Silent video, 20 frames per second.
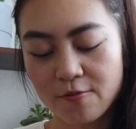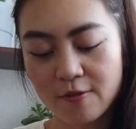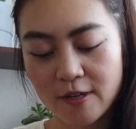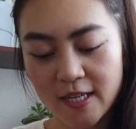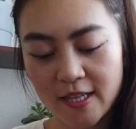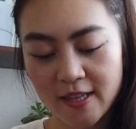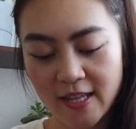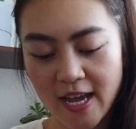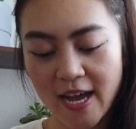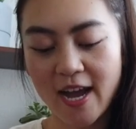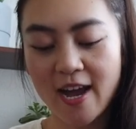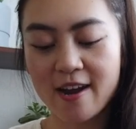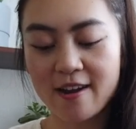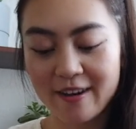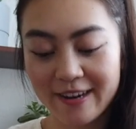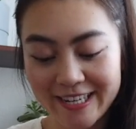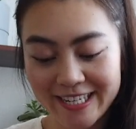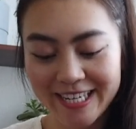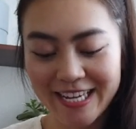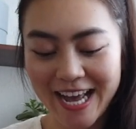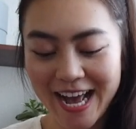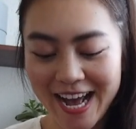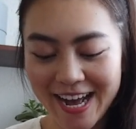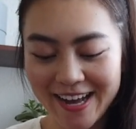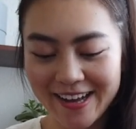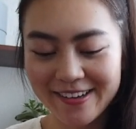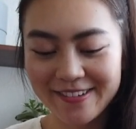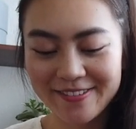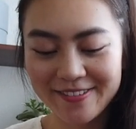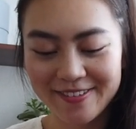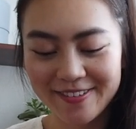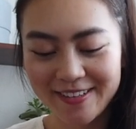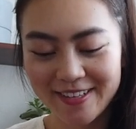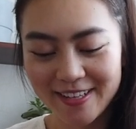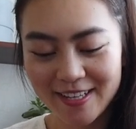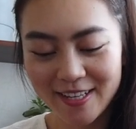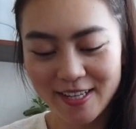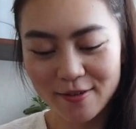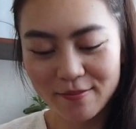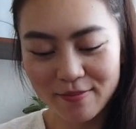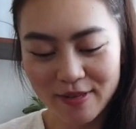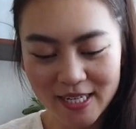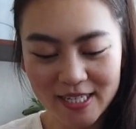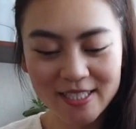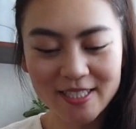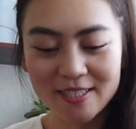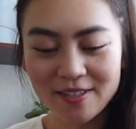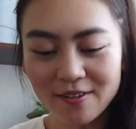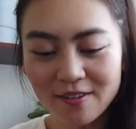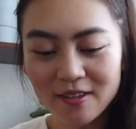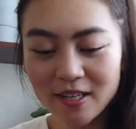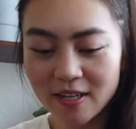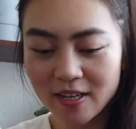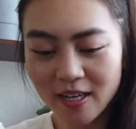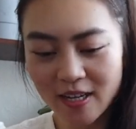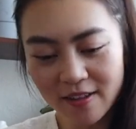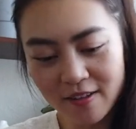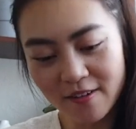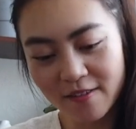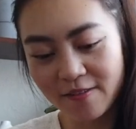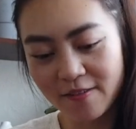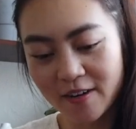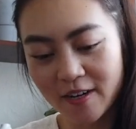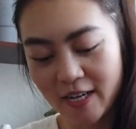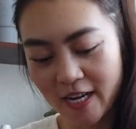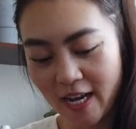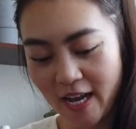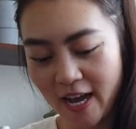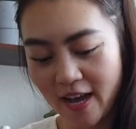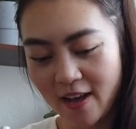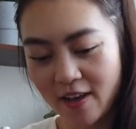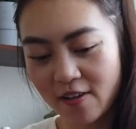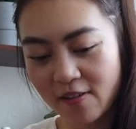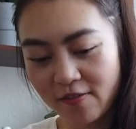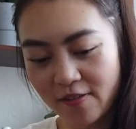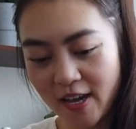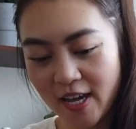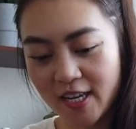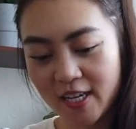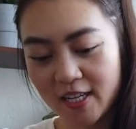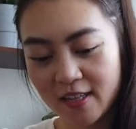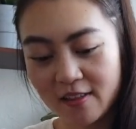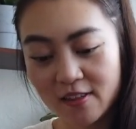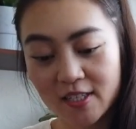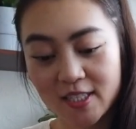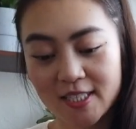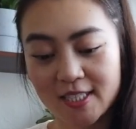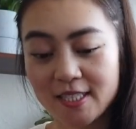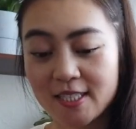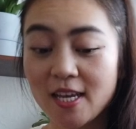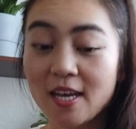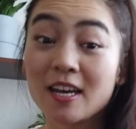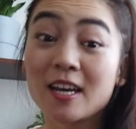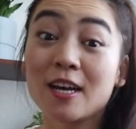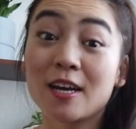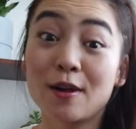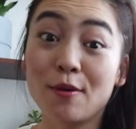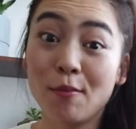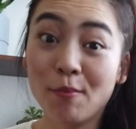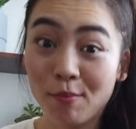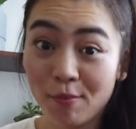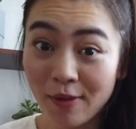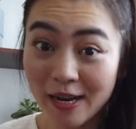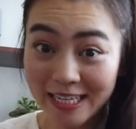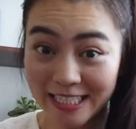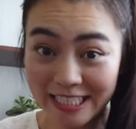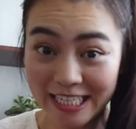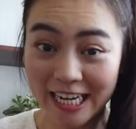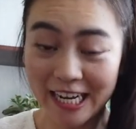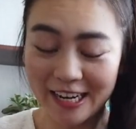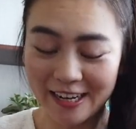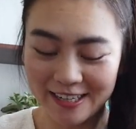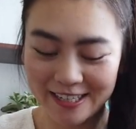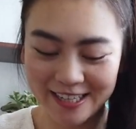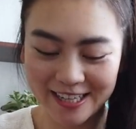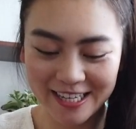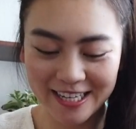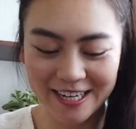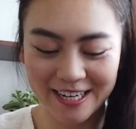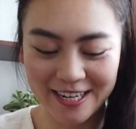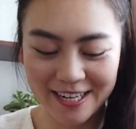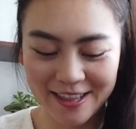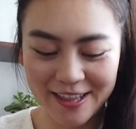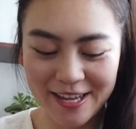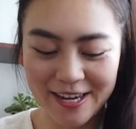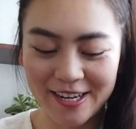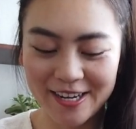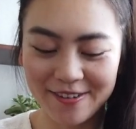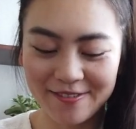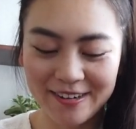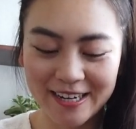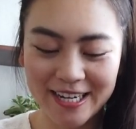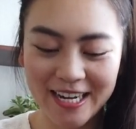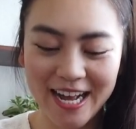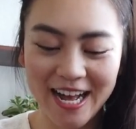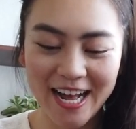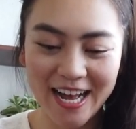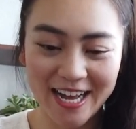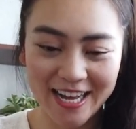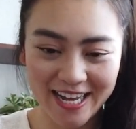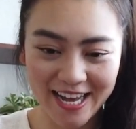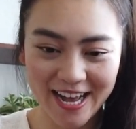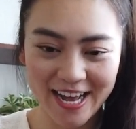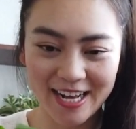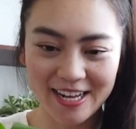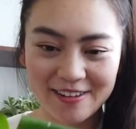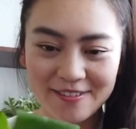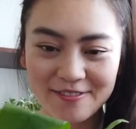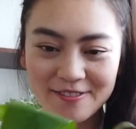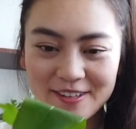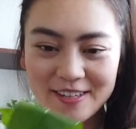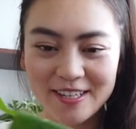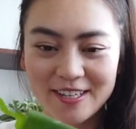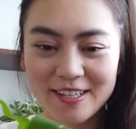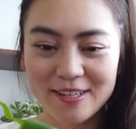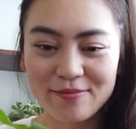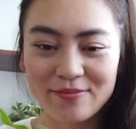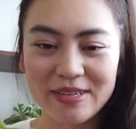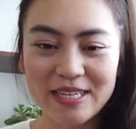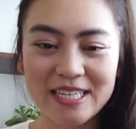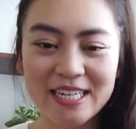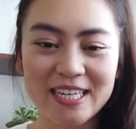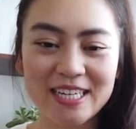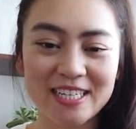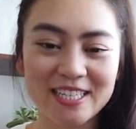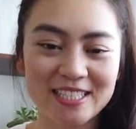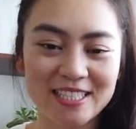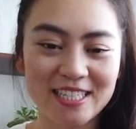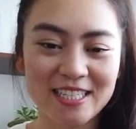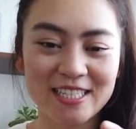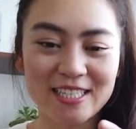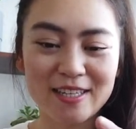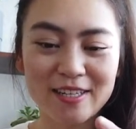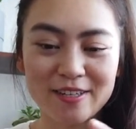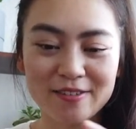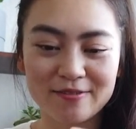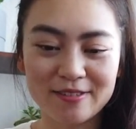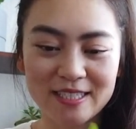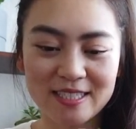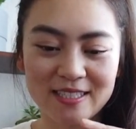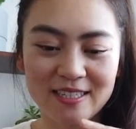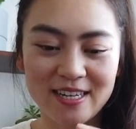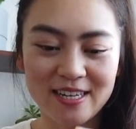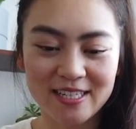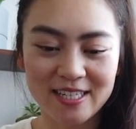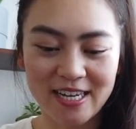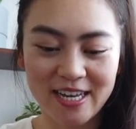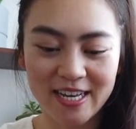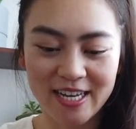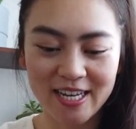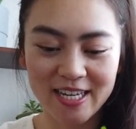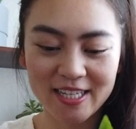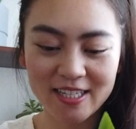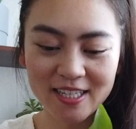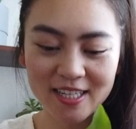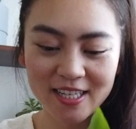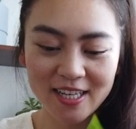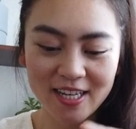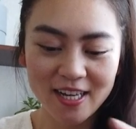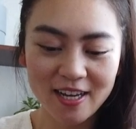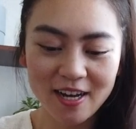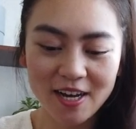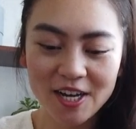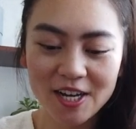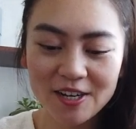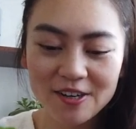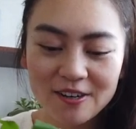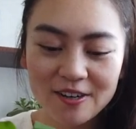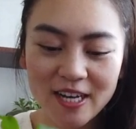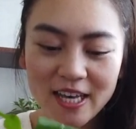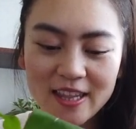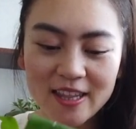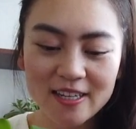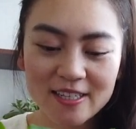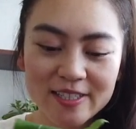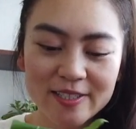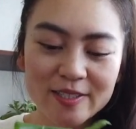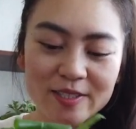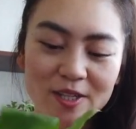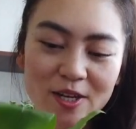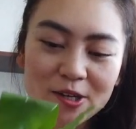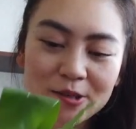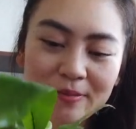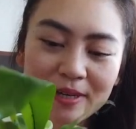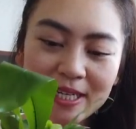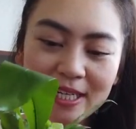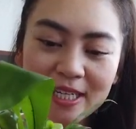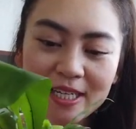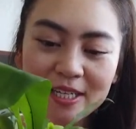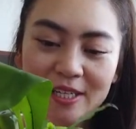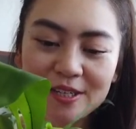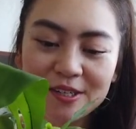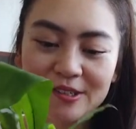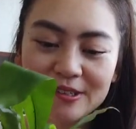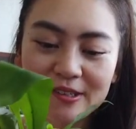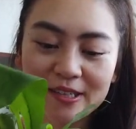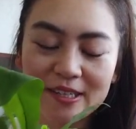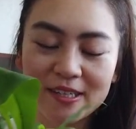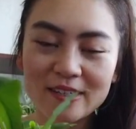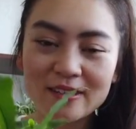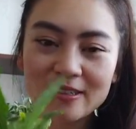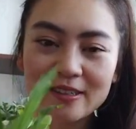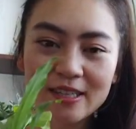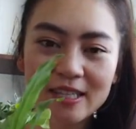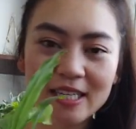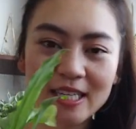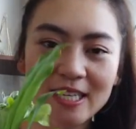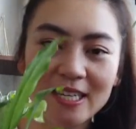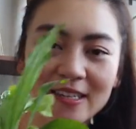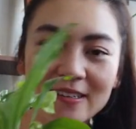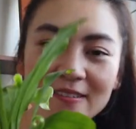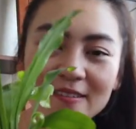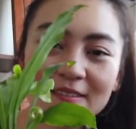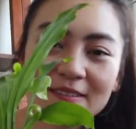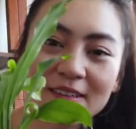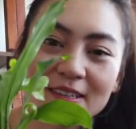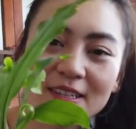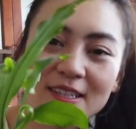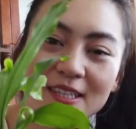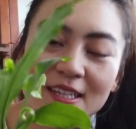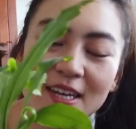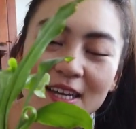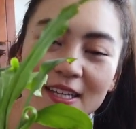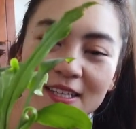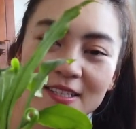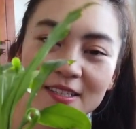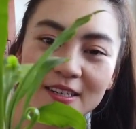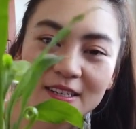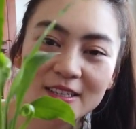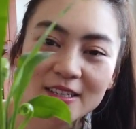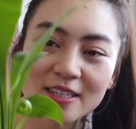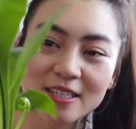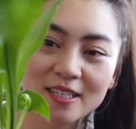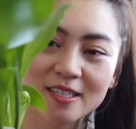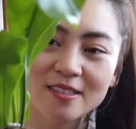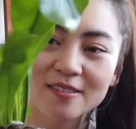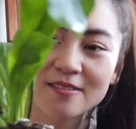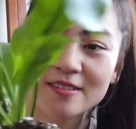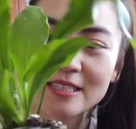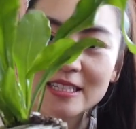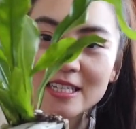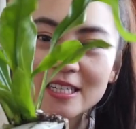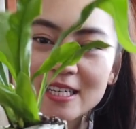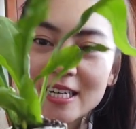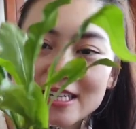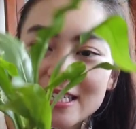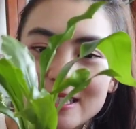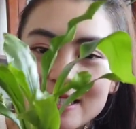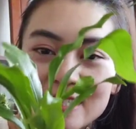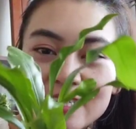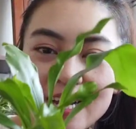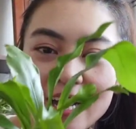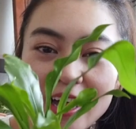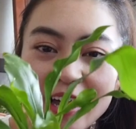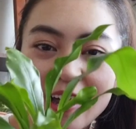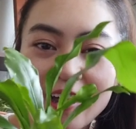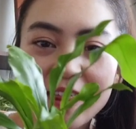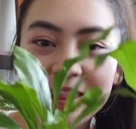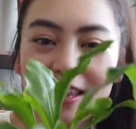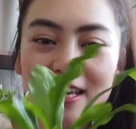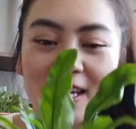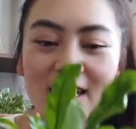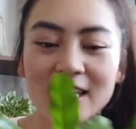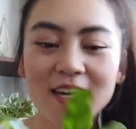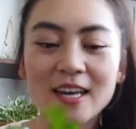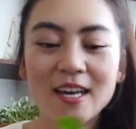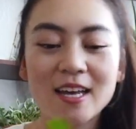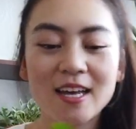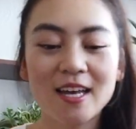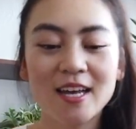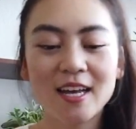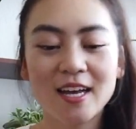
one that I already have. But it's the only other fern I have, and it looks much healthier than the one I have because it was not dying. Oh, and there's so many new little leaves, so it looks really nice and healthy.